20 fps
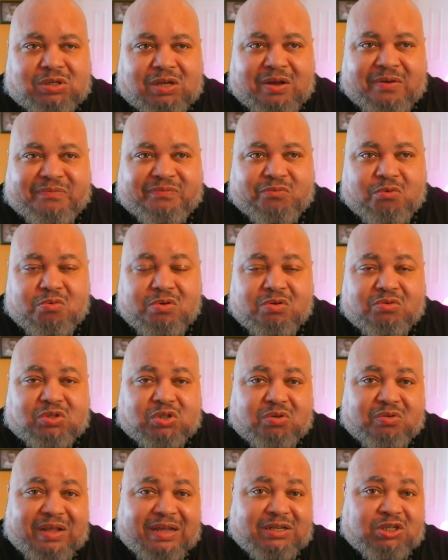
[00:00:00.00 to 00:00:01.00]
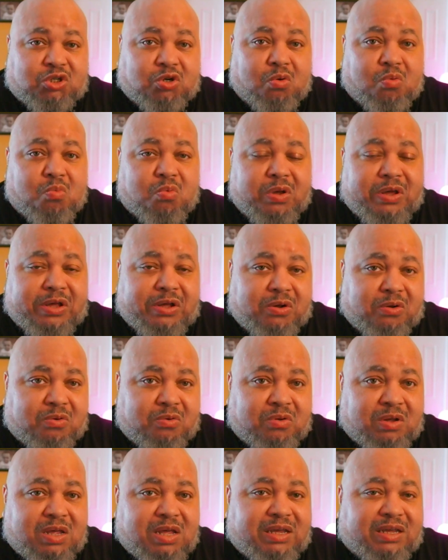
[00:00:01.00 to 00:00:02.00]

up for you so that your will